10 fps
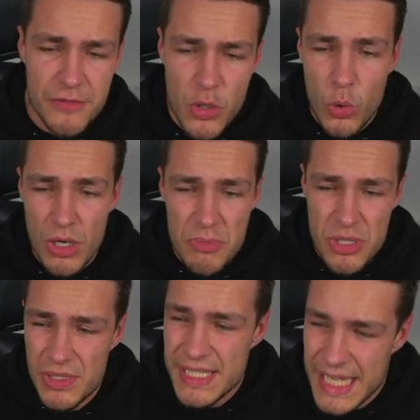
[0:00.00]
of call
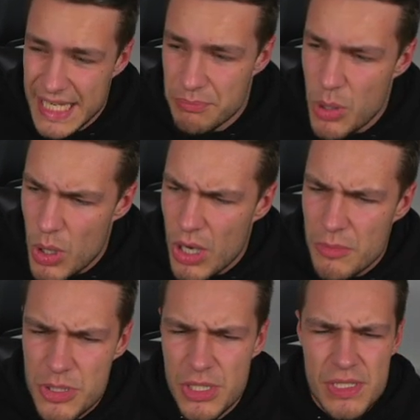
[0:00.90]
options in put
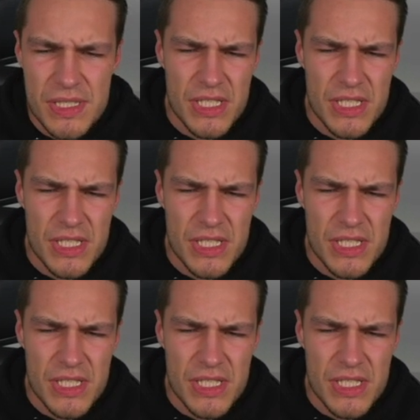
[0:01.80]
options